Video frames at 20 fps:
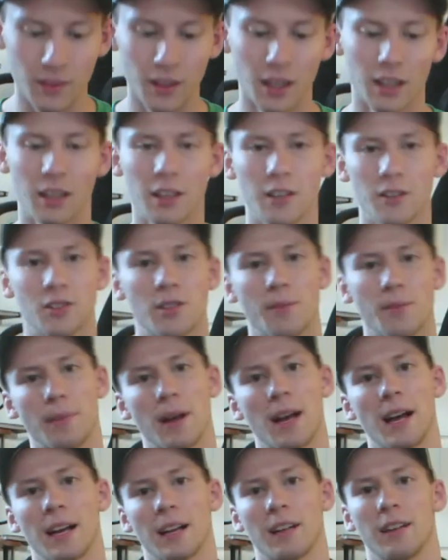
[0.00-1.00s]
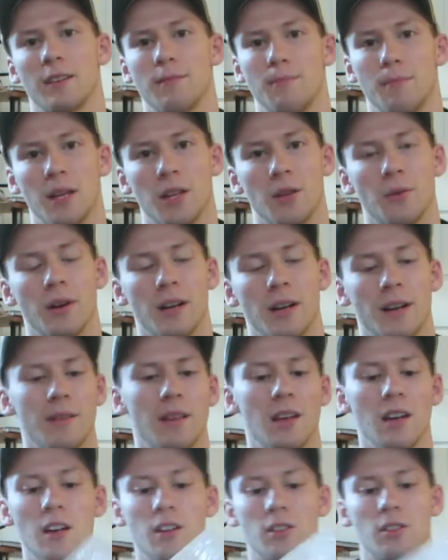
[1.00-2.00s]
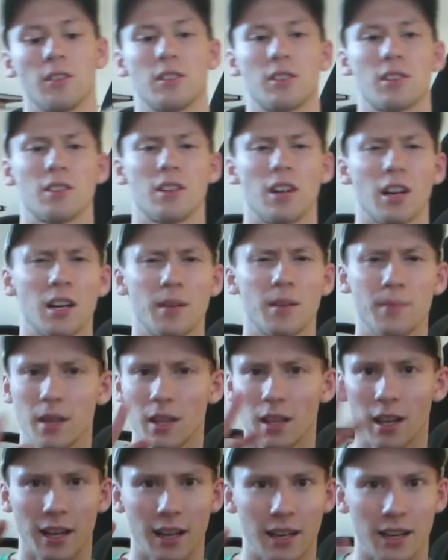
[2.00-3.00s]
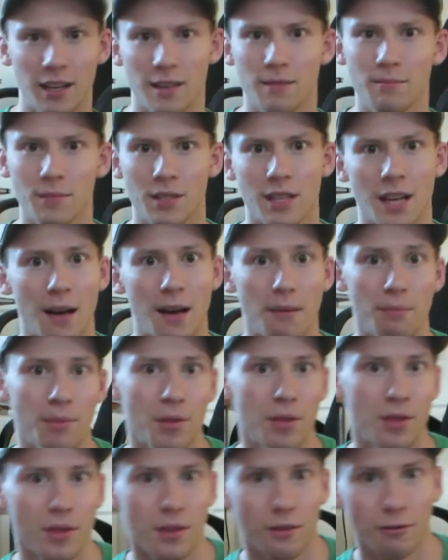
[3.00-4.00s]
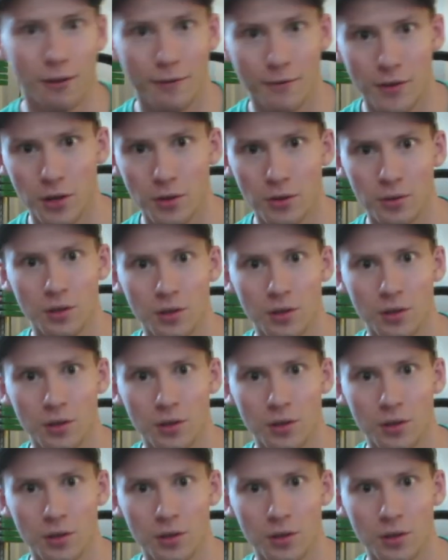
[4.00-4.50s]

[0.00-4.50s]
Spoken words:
And here's the back, by the way. So this is not going to be like an in-depth review.